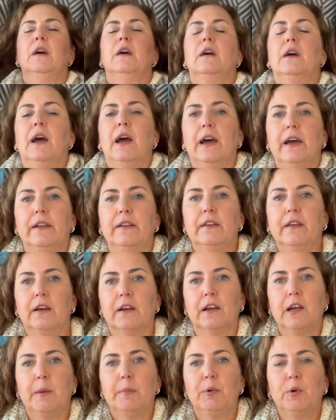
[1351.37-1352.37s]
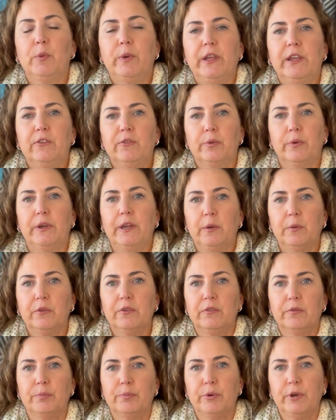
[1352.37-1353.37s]
had a couple weeks where he
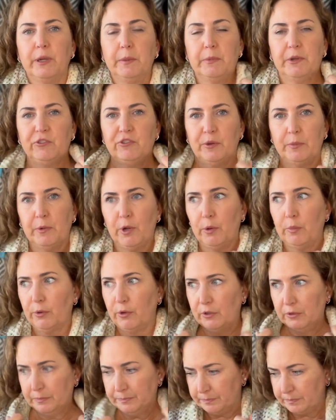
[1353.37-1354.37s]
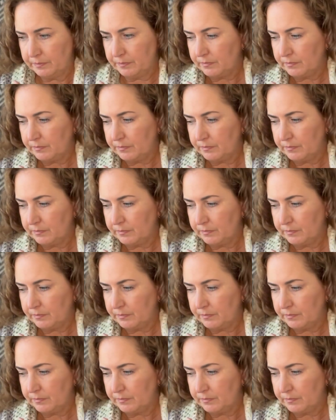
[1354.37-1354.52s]
was pretty much immobile.